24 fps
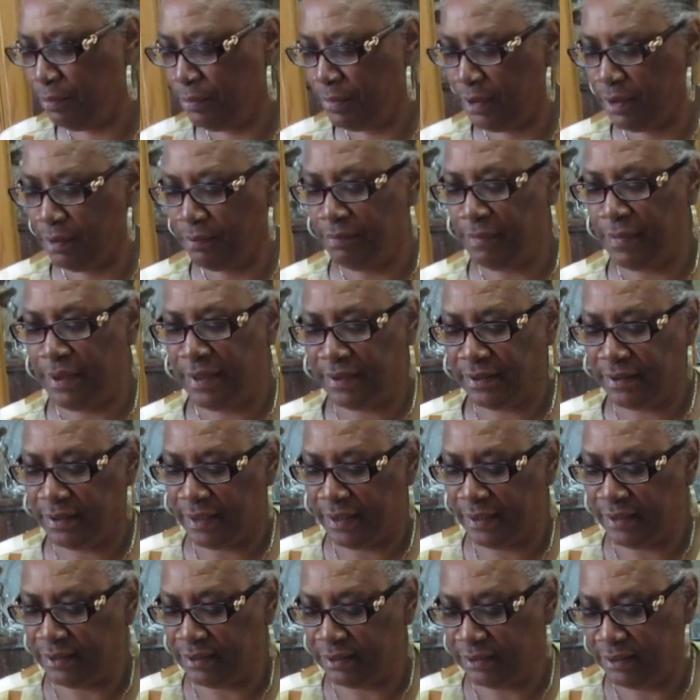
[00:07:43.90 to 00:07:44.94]
Make
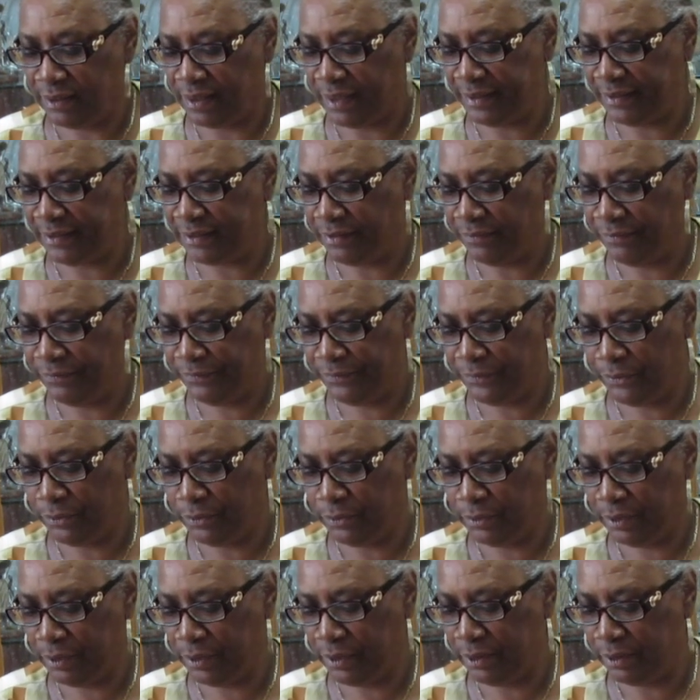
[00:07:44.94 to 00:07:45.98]
nice and
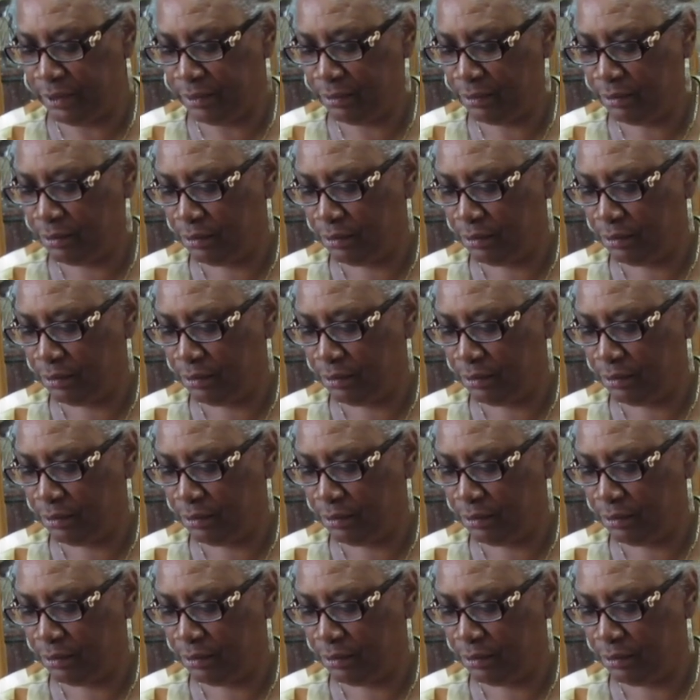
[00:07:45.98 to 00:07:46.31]
full here.